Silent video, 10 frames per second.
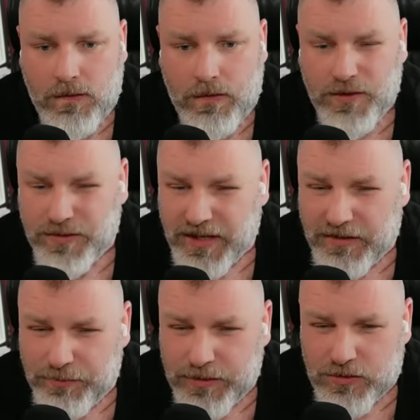You think
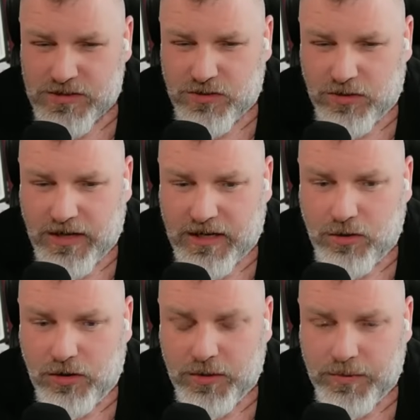if we don't score that
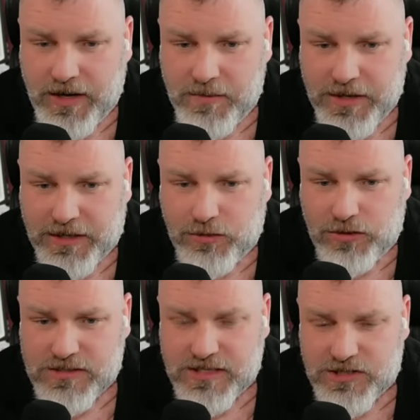goal that we aren't making
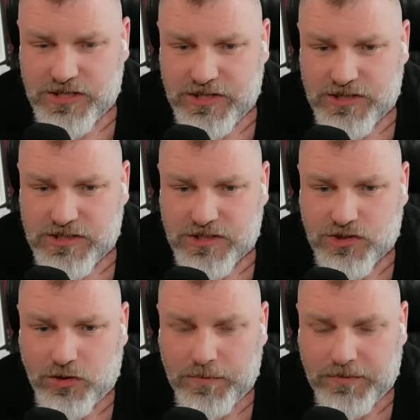wholesale changes to
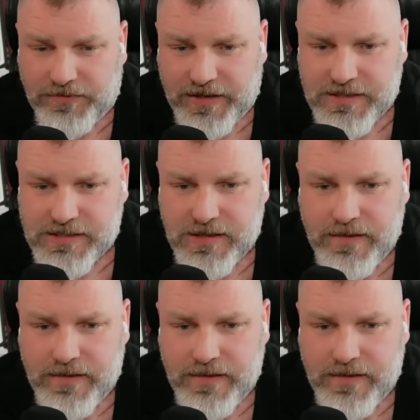shore up defence?